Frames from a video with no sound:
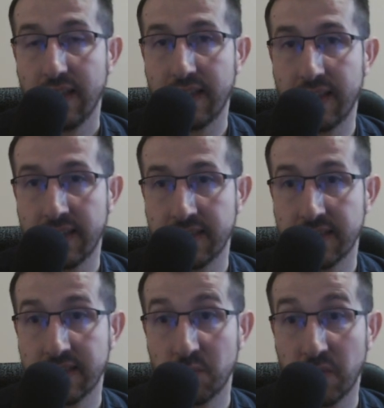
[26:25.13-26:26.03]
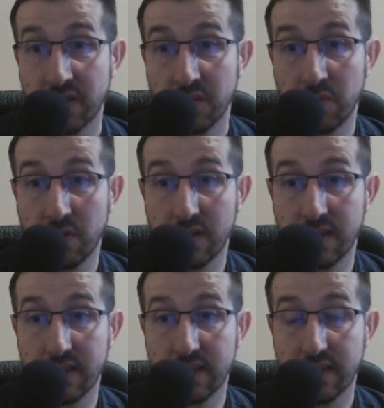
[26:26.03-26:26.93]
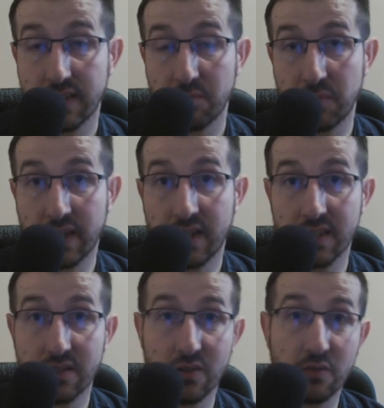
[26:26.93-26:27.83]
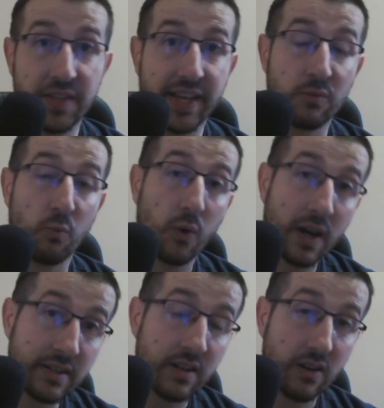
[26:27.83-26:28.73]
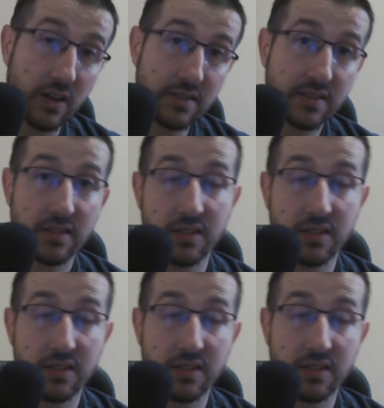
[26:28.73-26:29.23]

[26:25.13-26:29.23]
and it is possible that because of that one loss,